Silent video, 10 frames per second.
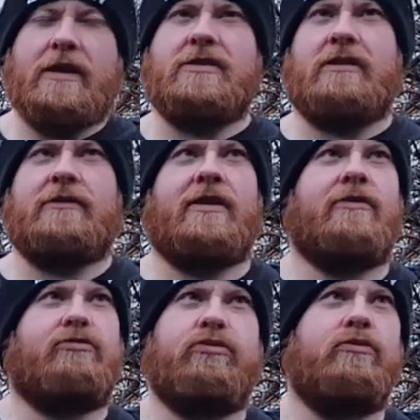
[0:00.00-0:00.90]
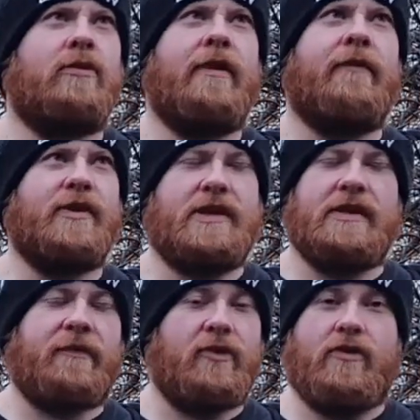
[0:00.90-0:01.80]
I don't know if this
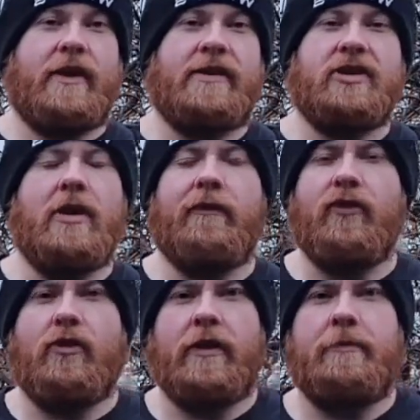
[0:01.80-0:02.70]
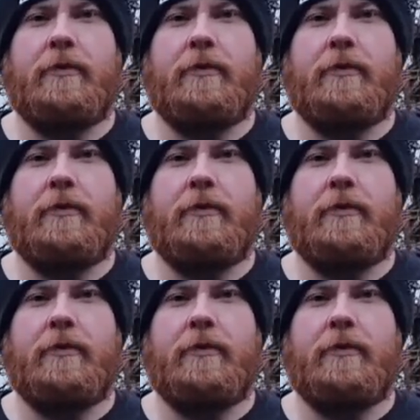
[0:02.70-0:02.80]
is the correct term for it,